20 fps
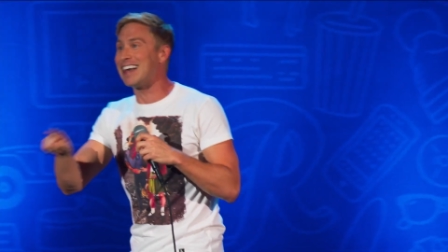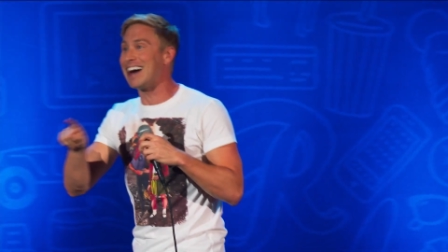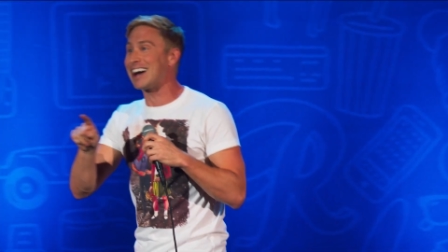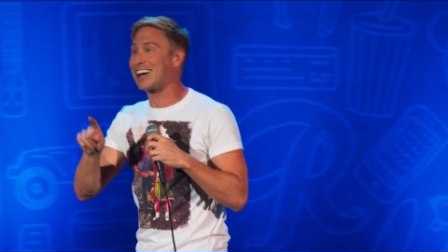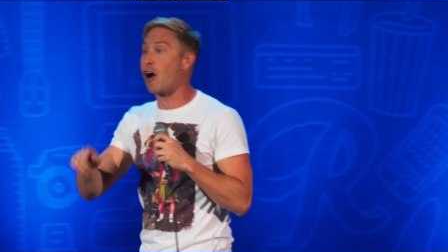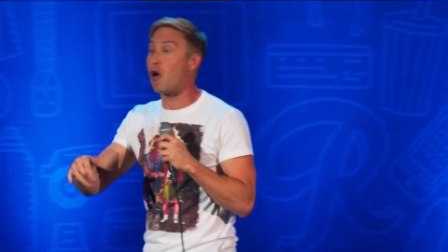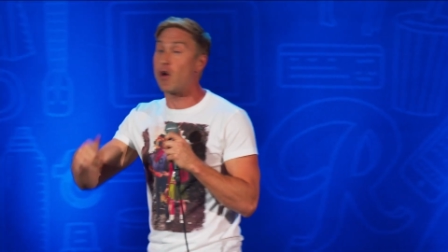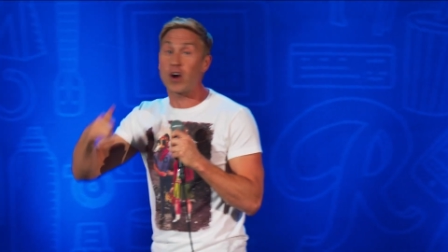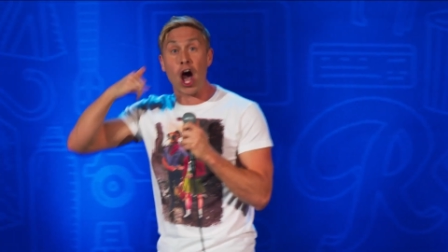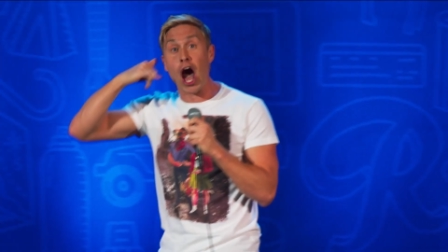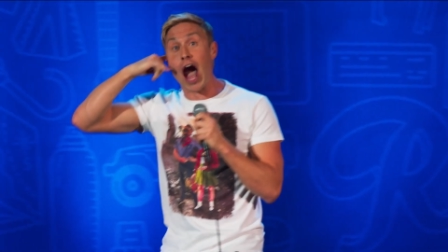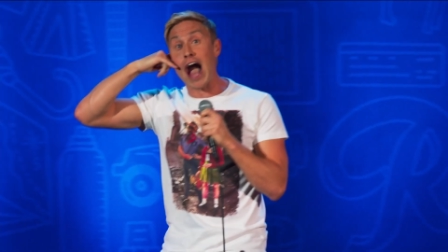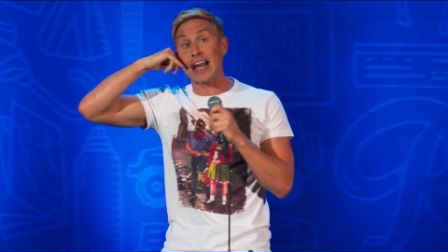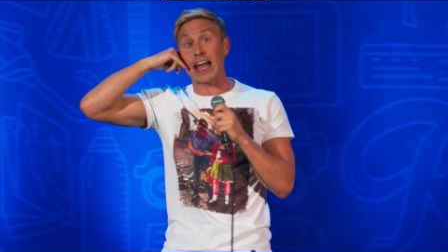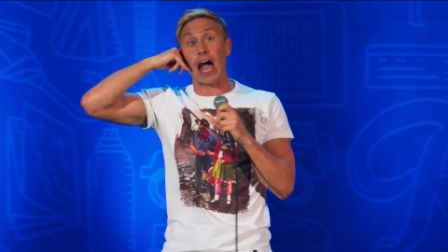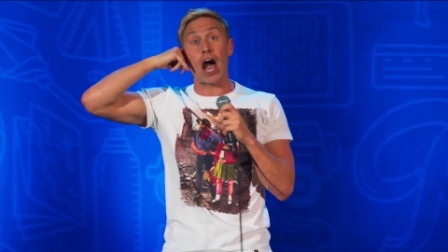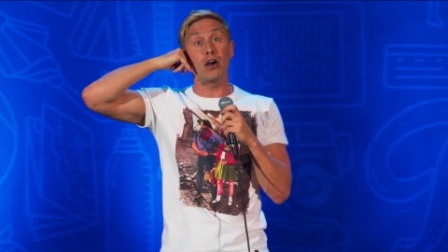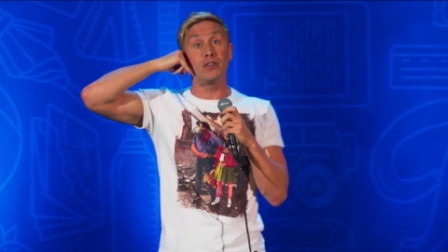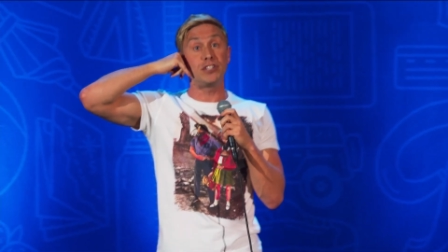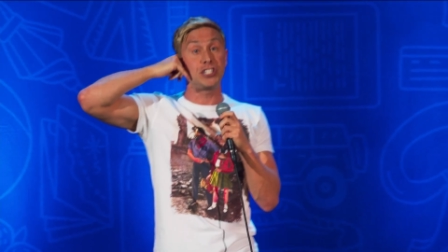that call. Gotta
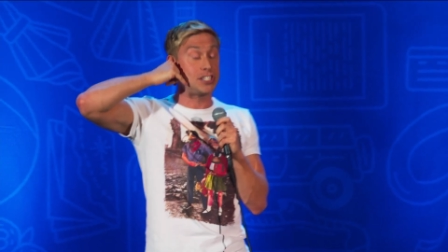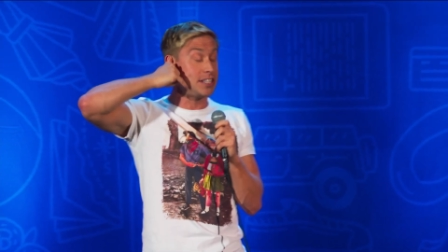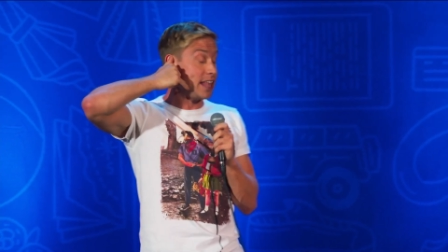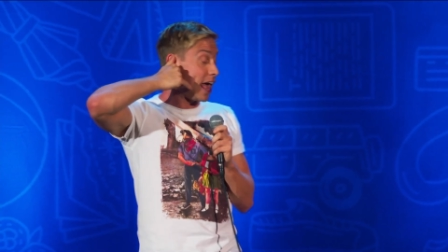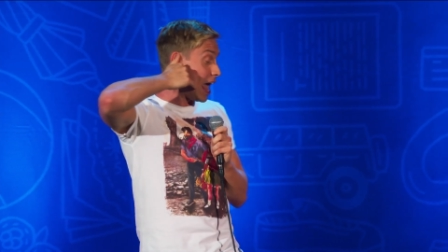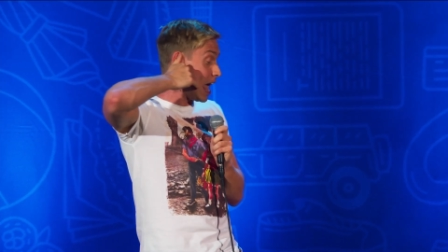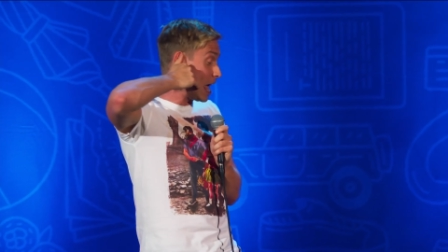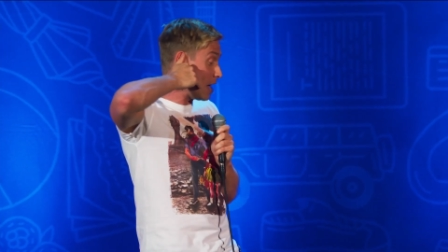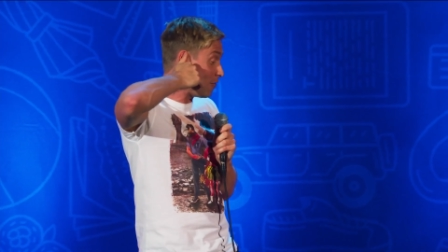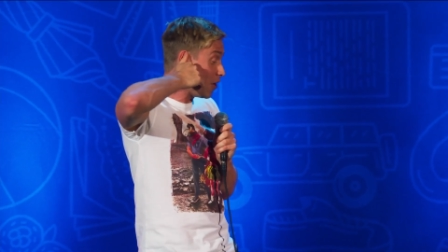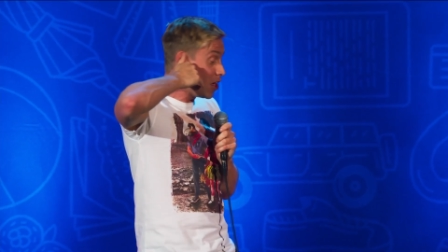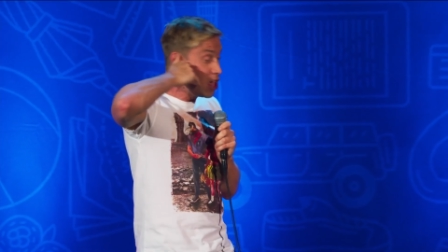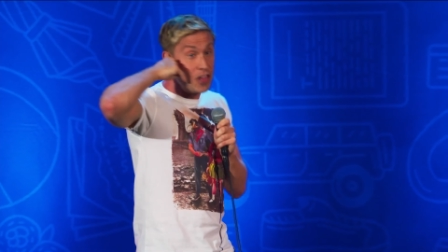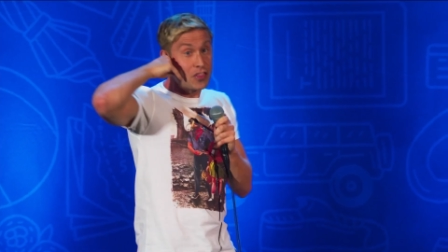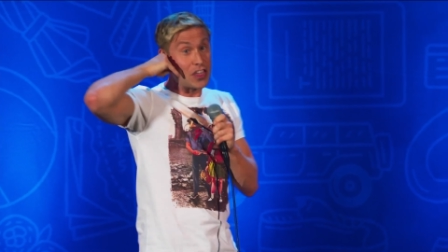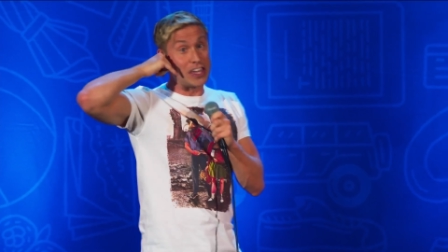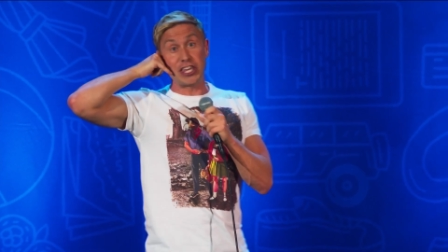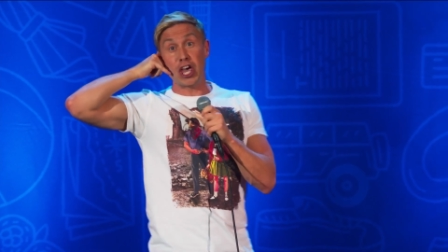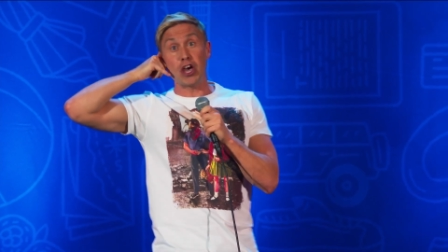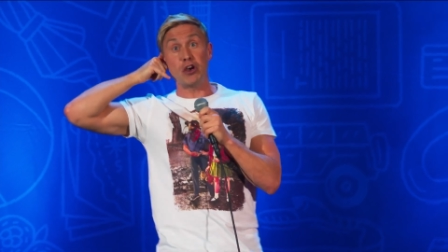go, Steve.
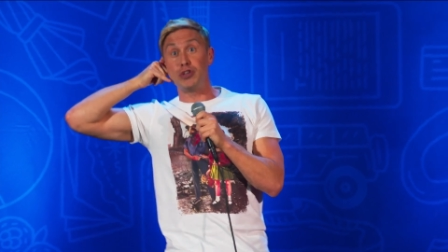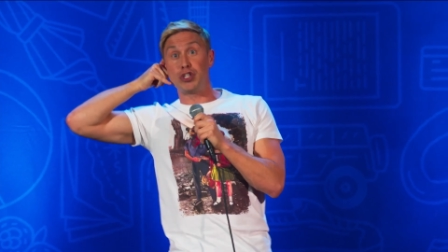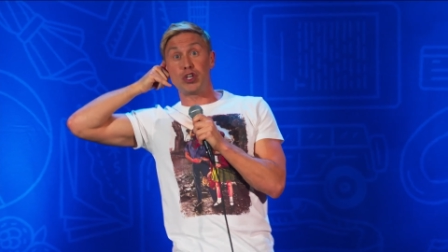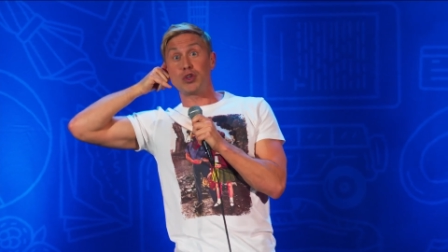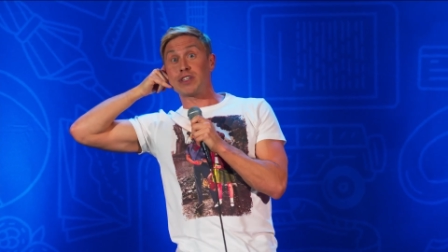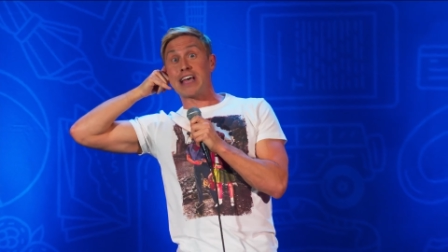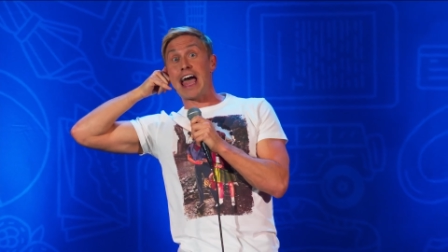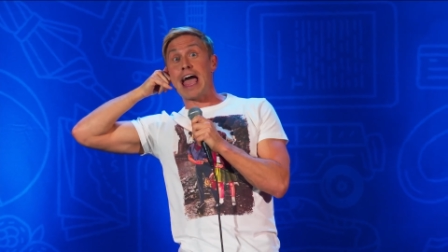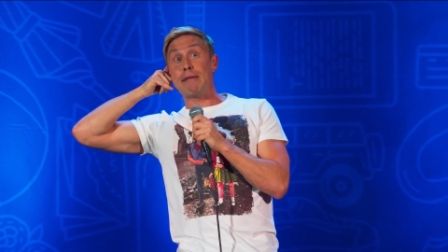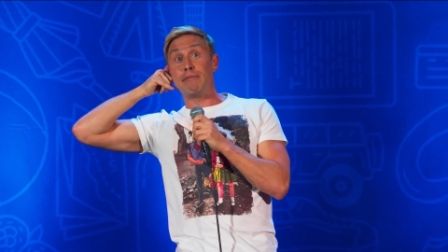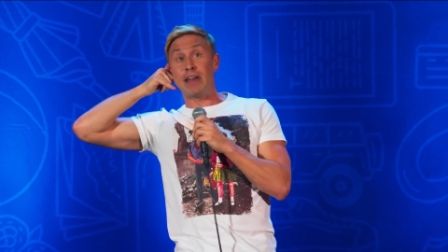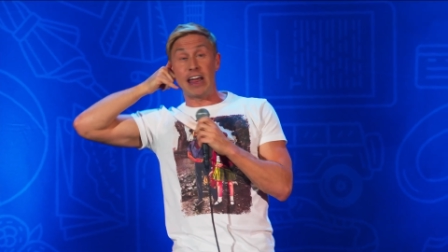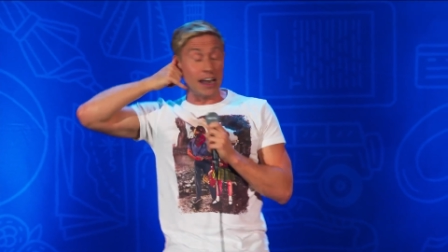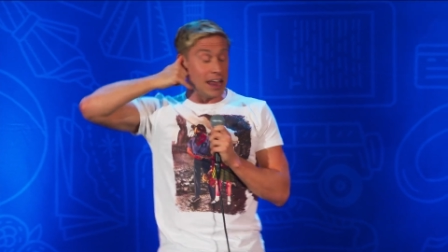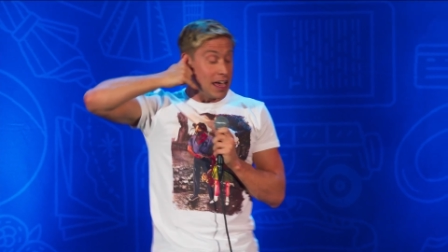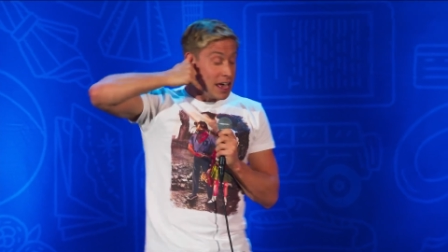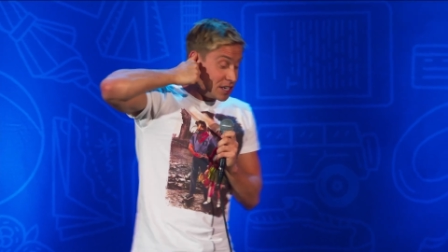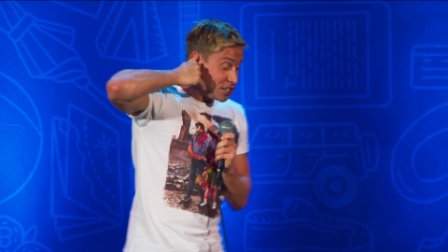The usual's happening.